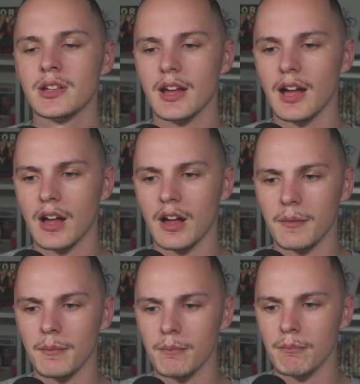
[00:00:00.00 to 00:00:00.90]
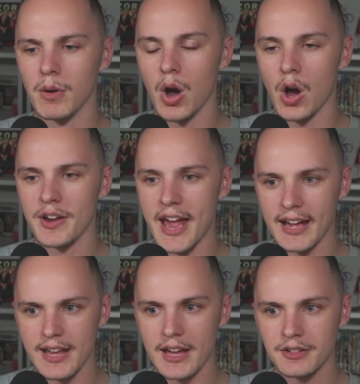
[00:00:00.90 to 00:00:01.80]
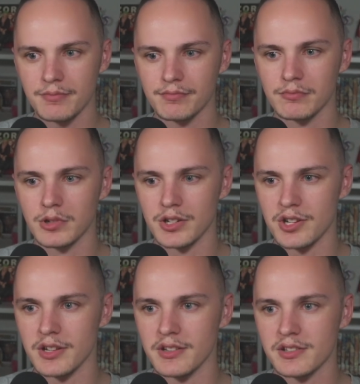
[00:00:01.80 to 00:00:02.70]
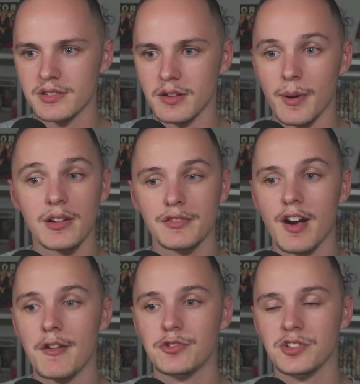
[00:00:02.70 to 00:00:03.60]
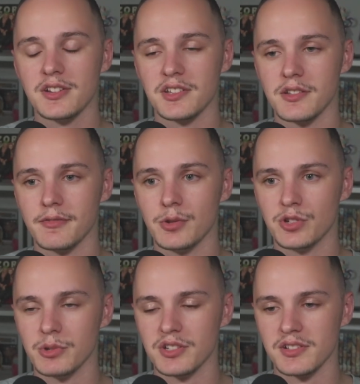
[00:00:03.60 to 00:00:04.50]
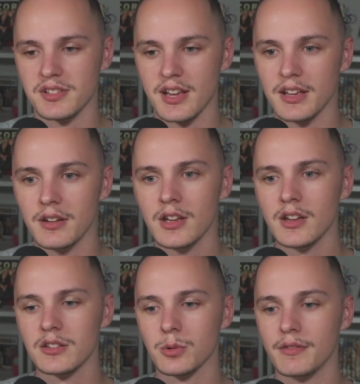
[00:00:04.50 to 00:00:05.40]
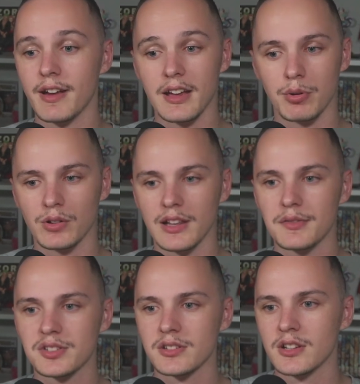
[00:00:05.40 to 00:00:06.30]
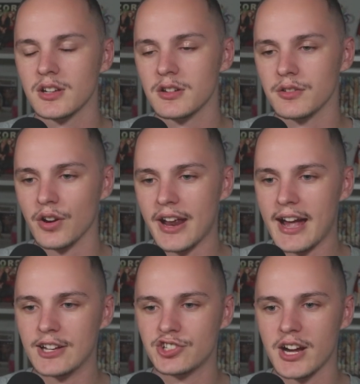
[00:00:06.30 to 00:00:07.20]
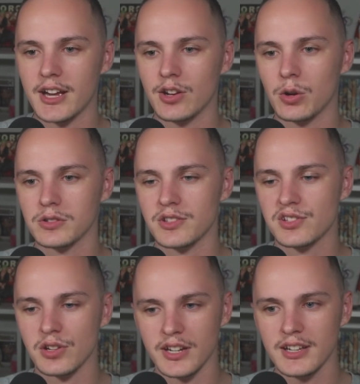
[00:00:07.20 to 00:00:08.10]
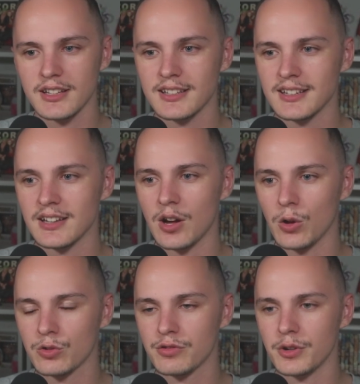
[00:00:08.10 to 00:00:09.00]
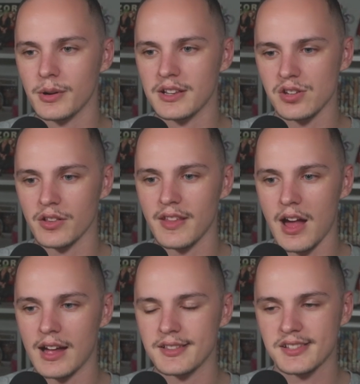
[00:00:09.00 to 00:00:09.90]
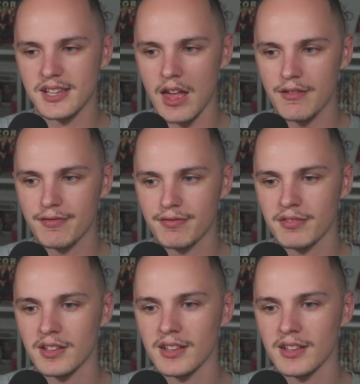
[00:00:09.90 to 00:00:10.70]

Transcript: on Egghead, which is apparently 500 years into the future, which is insane. So where Vegapunk lives. We've got an Iron Giant holding Sunny. Whole crew is on that and safe.